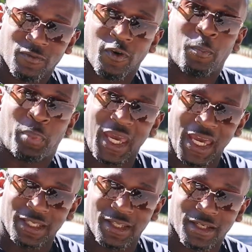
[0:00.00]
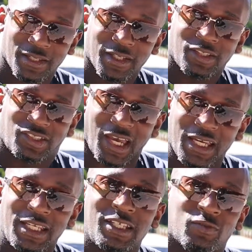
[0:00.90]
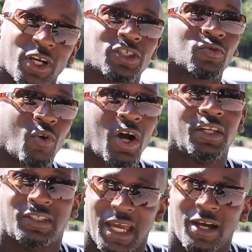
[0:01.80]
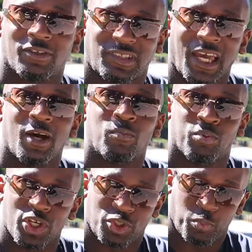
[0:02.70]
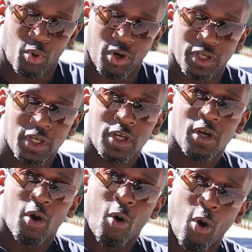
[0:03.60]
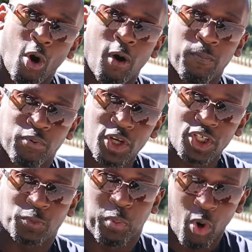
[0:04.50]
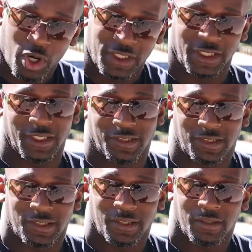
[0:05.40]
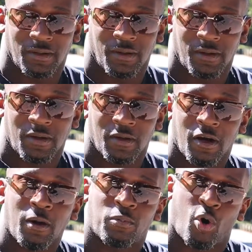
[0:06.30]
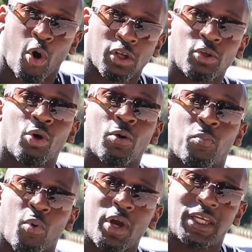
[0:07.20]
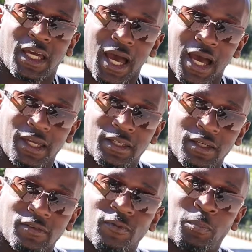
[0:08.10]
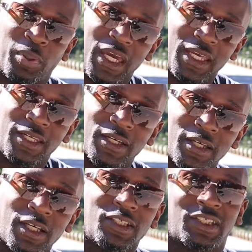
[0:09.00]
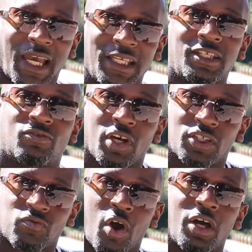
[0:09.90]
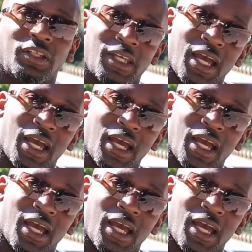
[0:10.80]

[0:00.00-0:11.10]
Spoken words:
for Panda Chinese restaurant downtown Bridgeport. All Bridgeportians, I'm calling on a boycott for Panda Chinese restaurant